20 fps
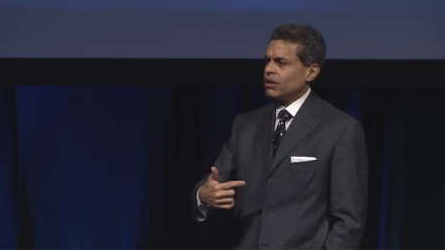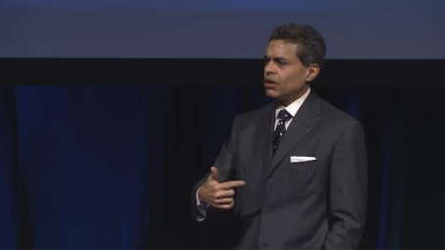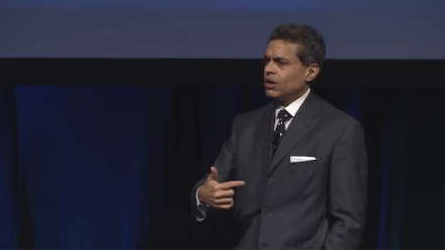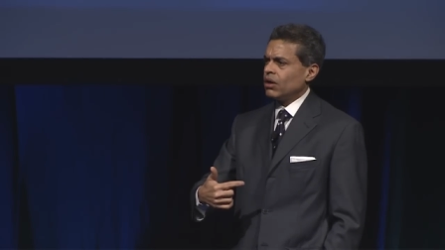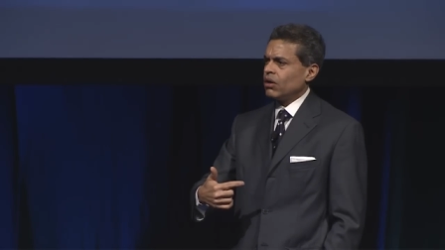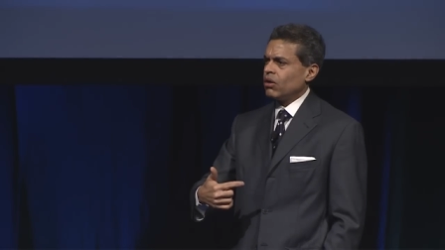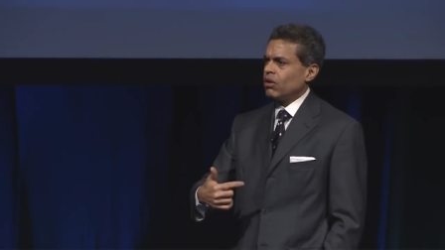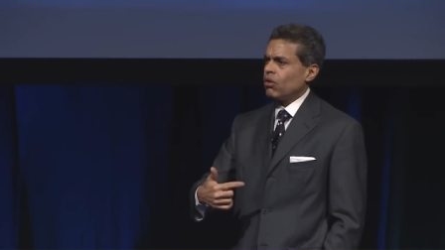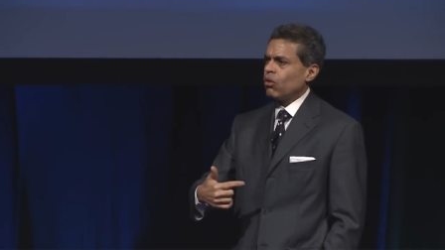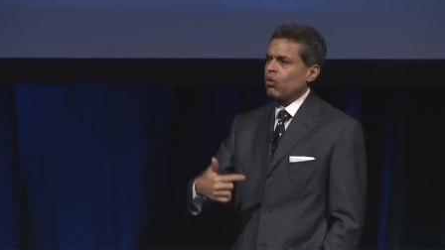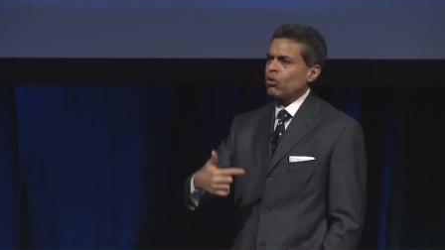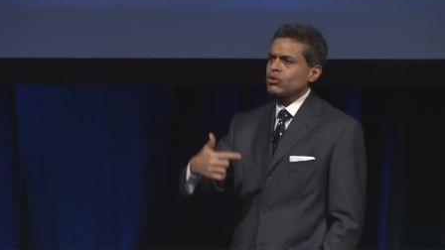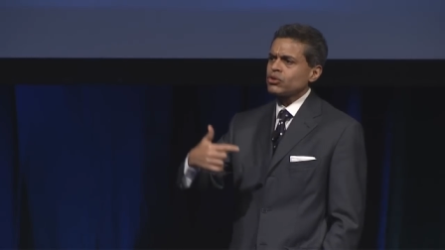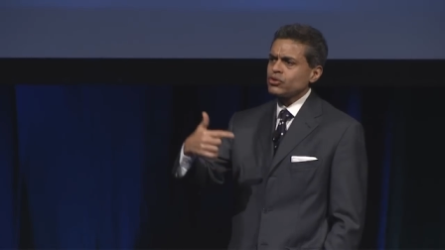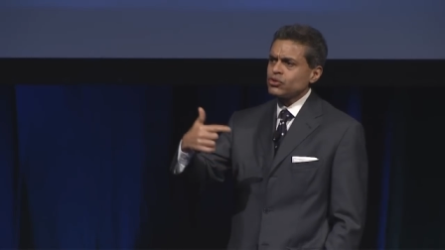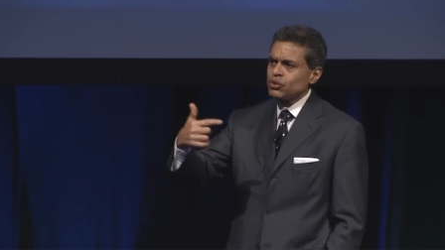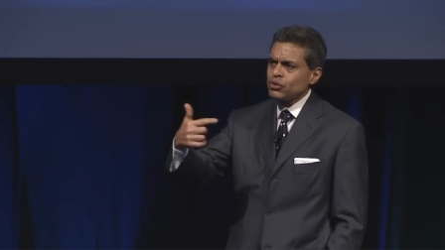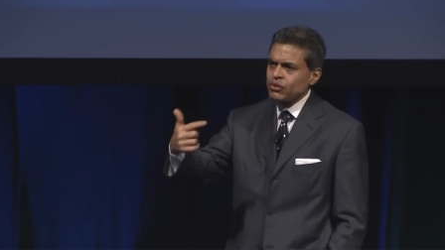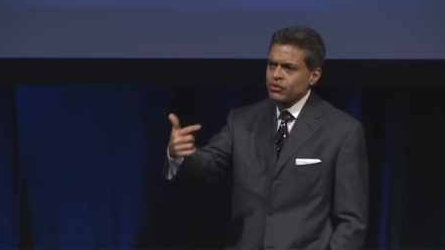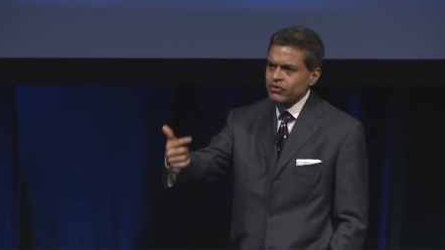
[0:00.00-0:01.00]
or
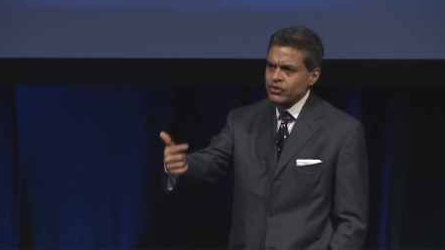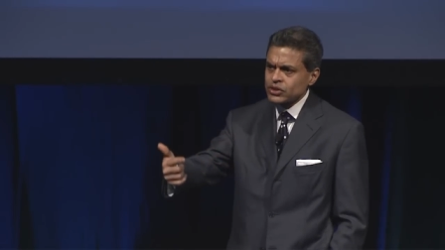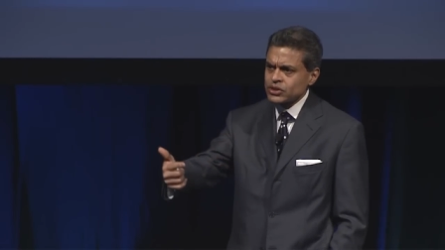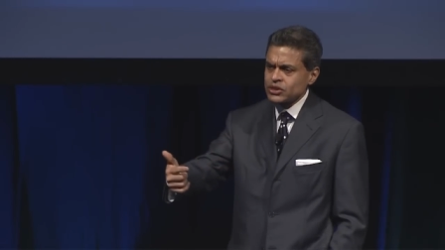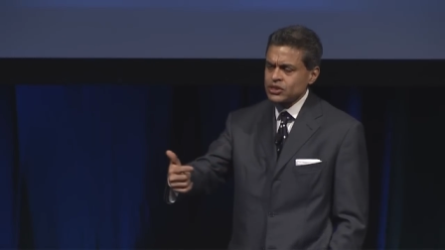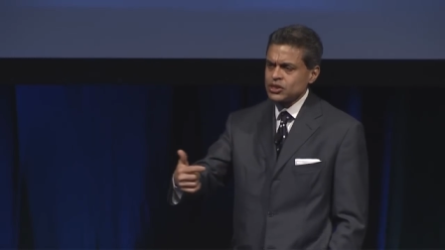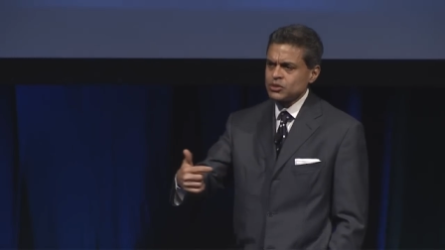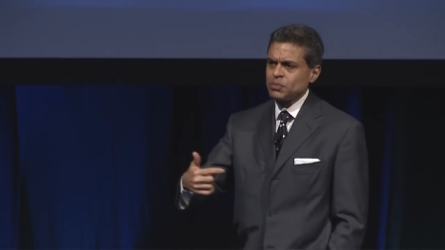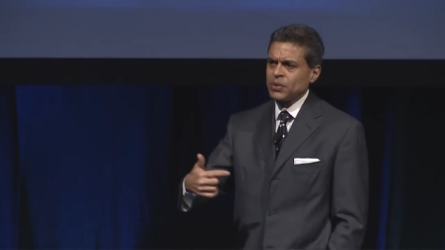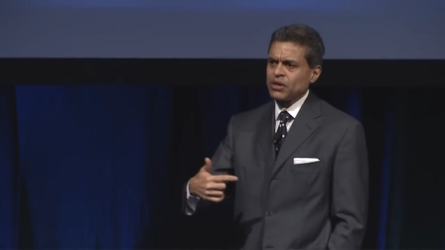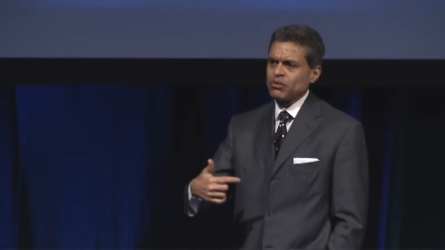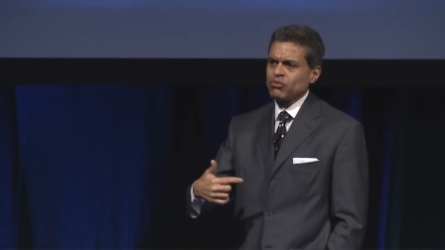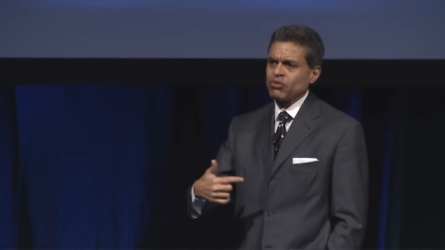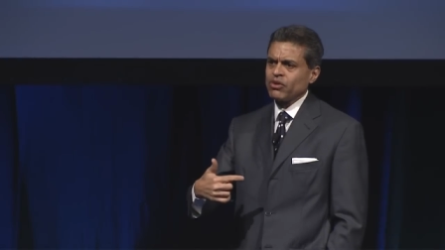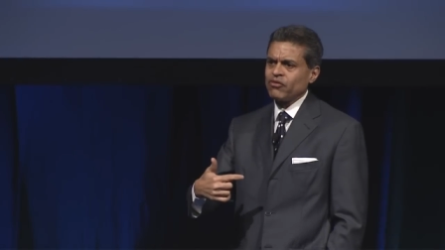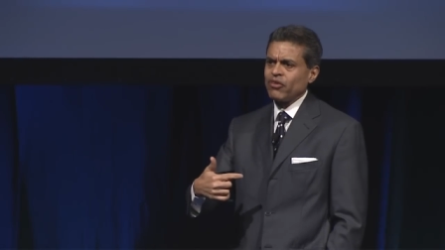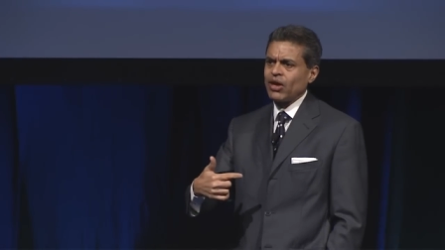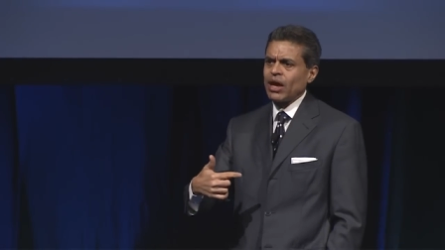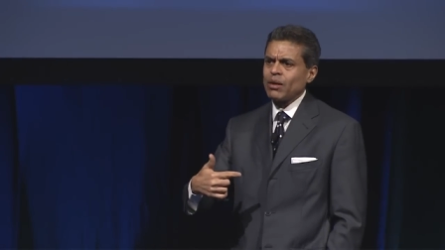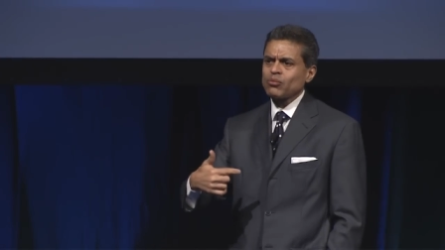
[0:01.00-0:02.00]
universities being
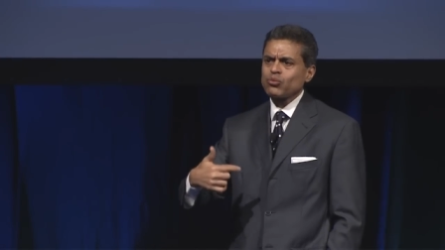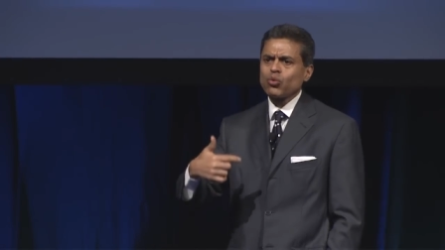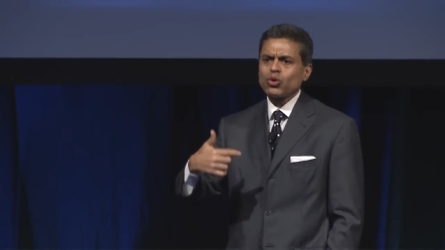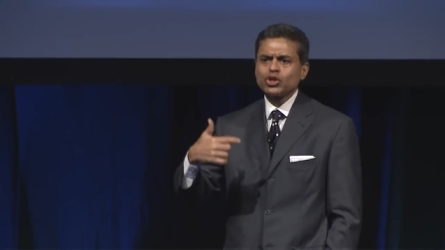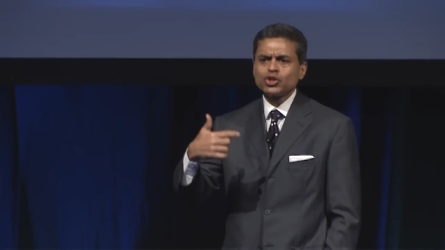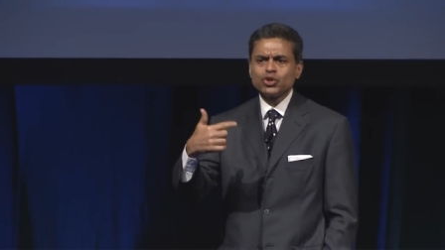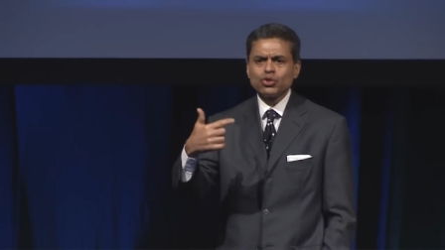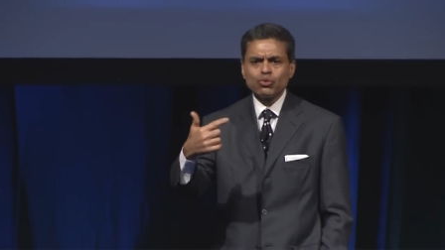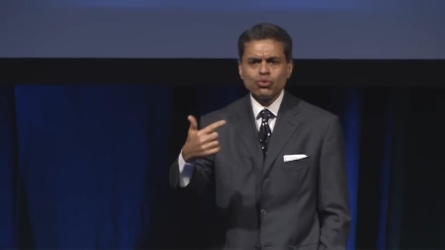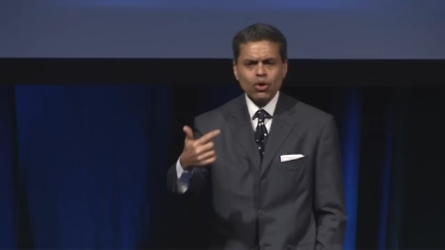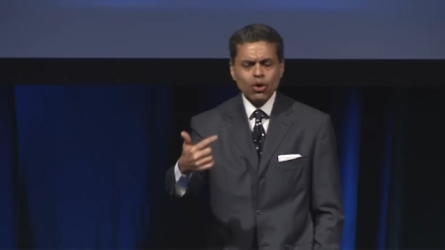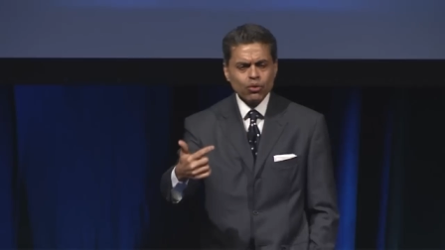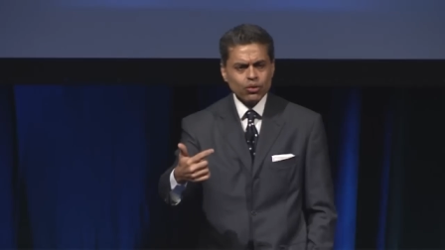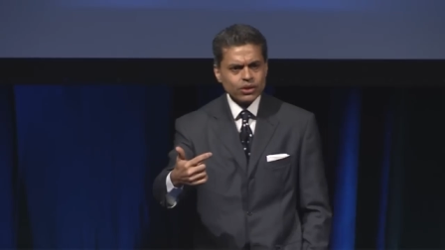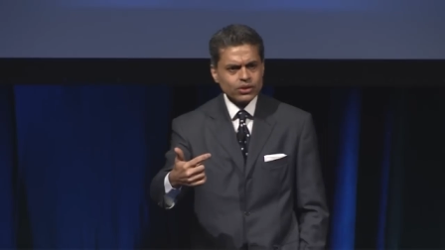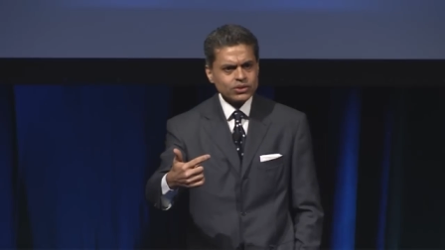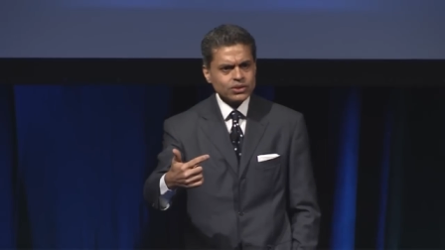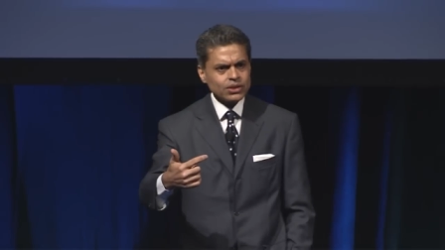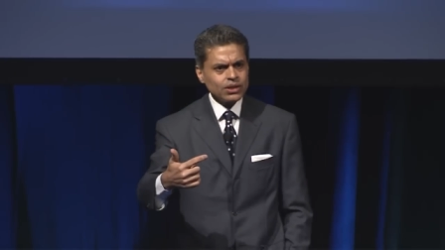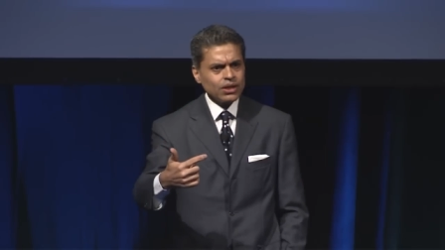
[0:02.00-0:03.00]
revamped, what you
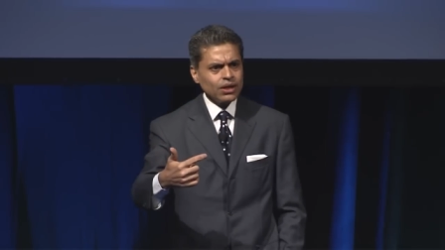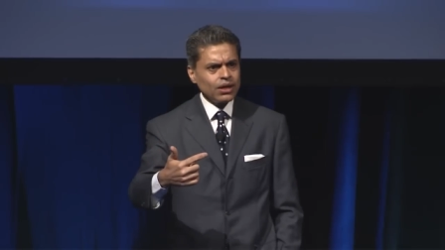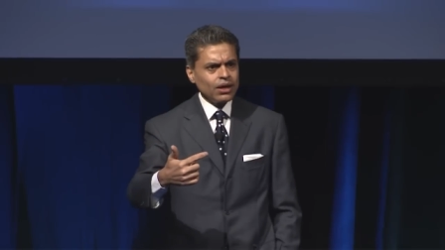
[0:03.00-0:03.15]
notice